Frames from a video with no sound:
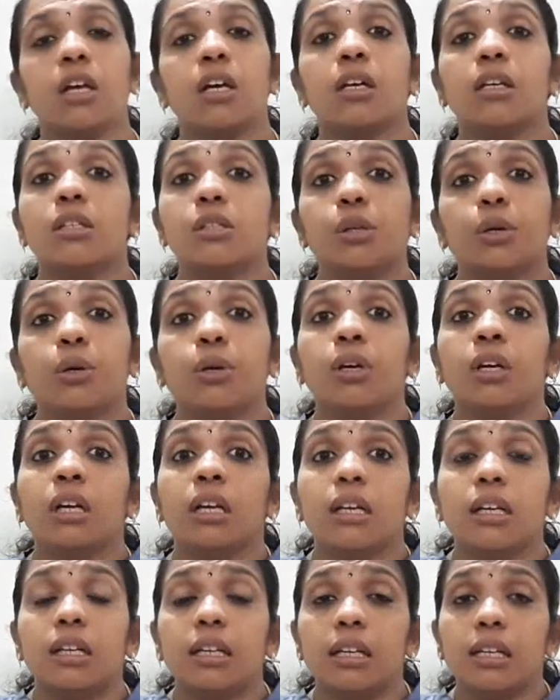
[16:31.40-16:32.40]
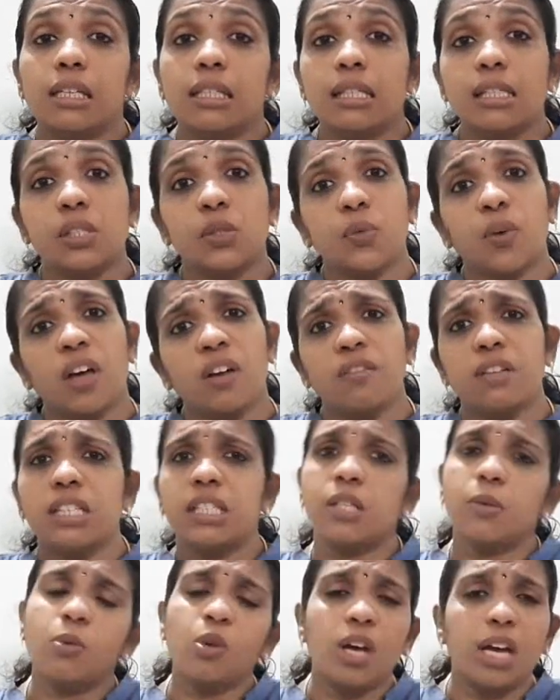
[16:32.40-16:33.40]
So this is for
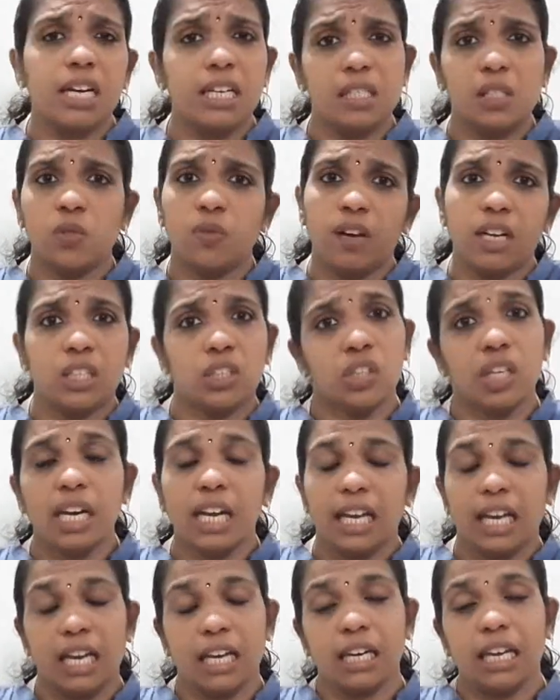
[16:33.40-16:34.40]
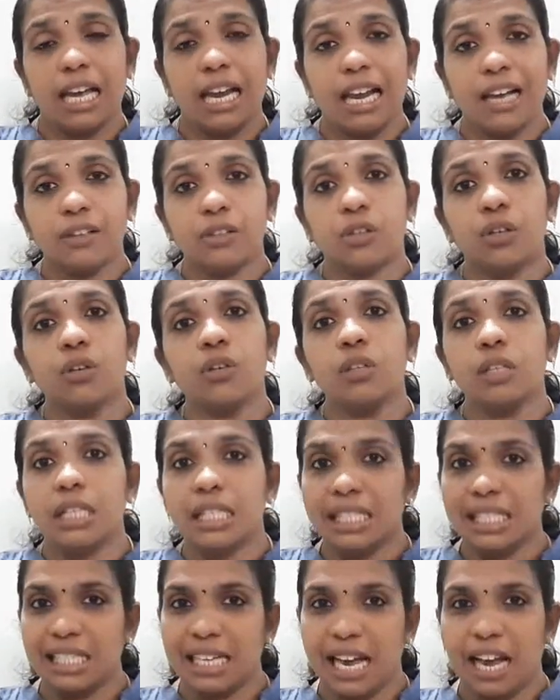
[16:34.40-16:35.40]
vestibular dysfunction again,
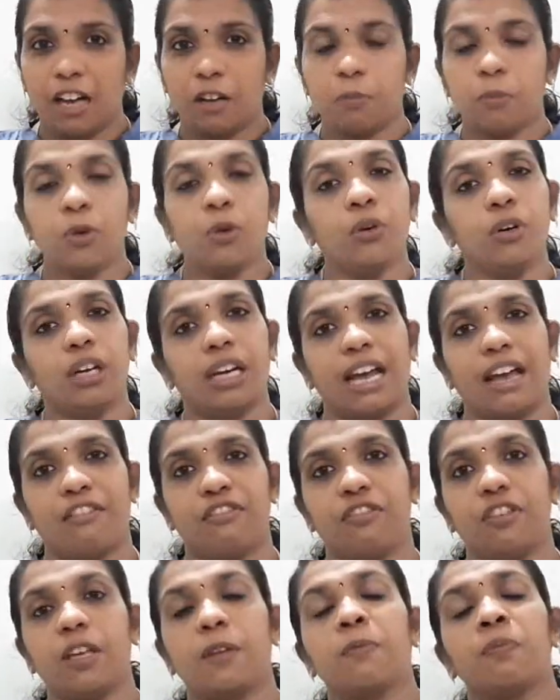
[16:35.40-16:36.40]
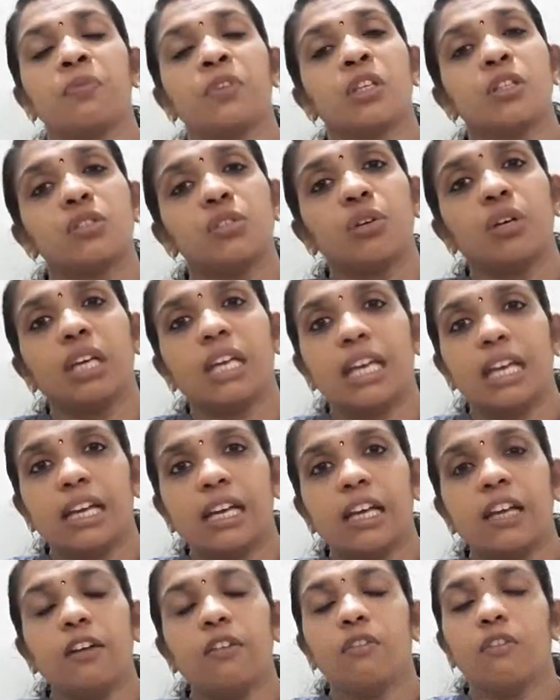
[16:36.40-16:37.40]
electronystagmography. So
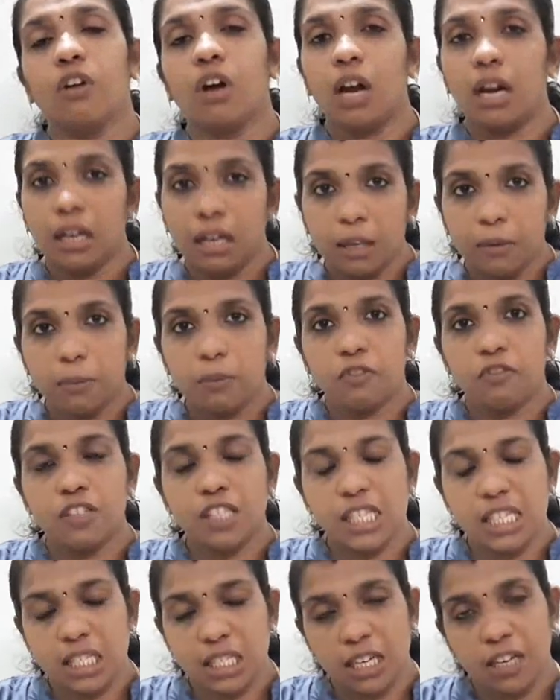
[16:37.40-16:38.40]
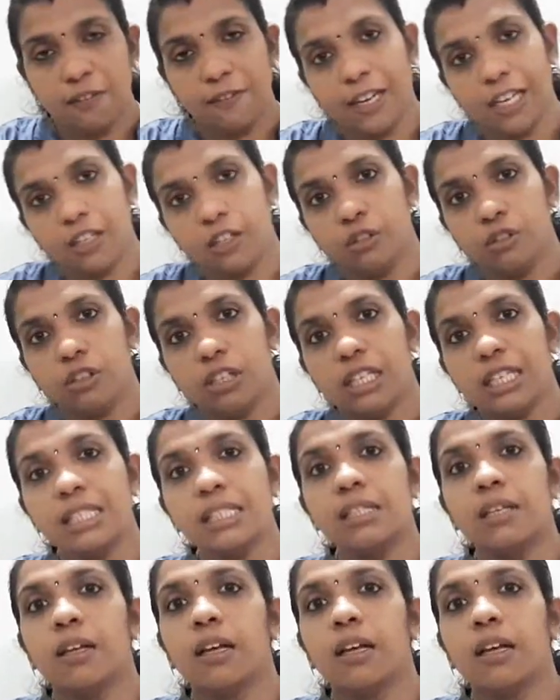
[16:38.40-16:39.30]
here what the physician will do is,